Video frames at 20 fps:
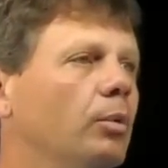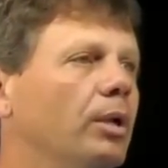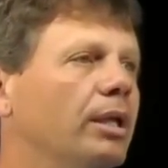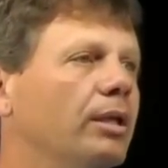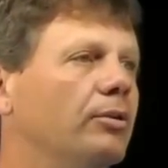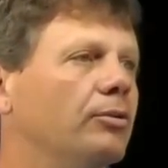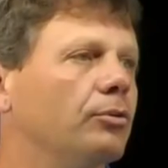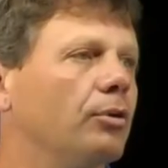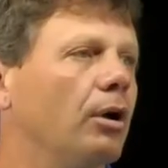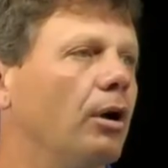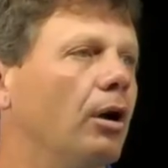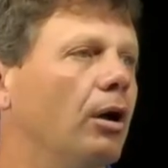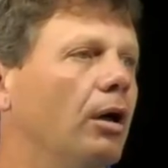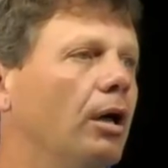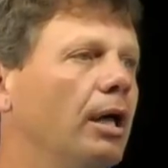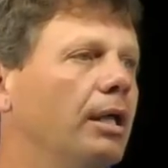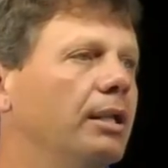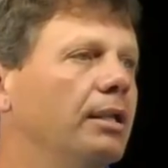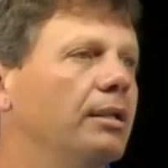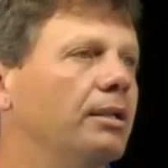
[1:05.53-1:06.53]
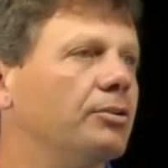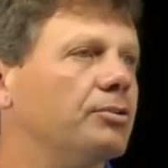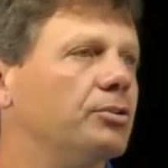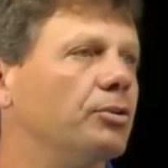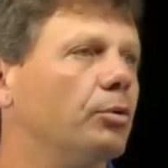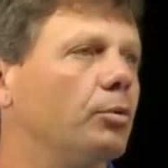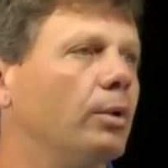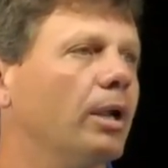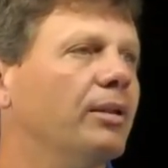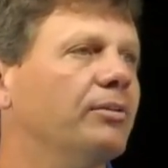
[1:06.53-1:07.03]
we can draw an
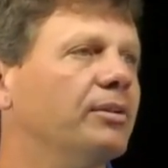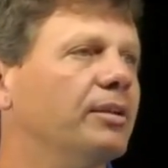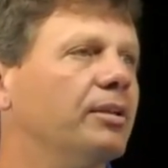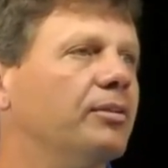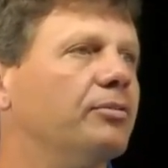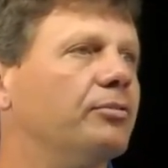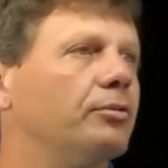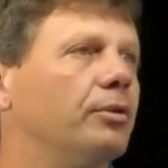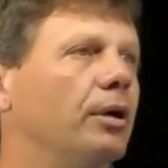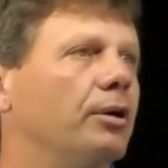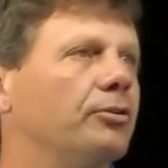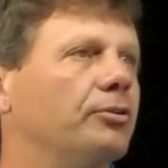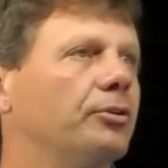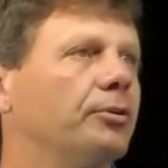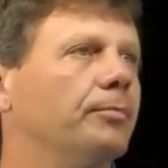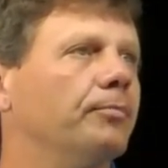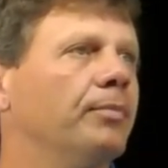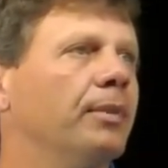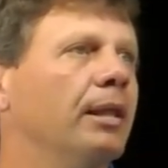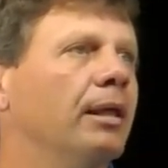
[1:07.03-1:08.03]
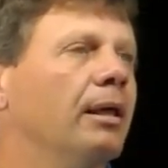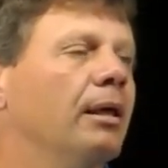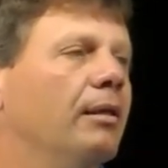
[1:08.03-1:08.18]
additional resonance structure